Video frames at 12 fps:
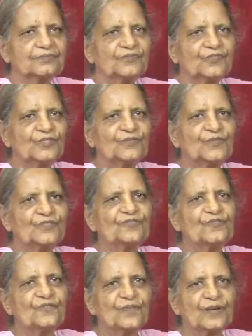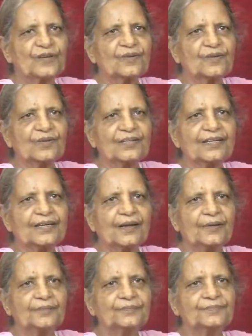with which we work all the
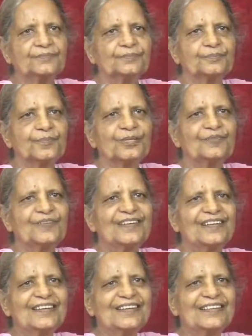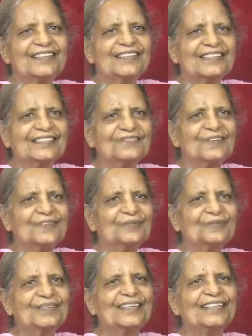time, but we, not, we
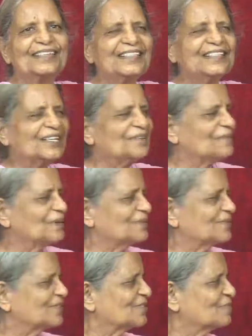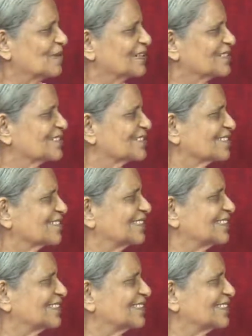know nothing about its parts.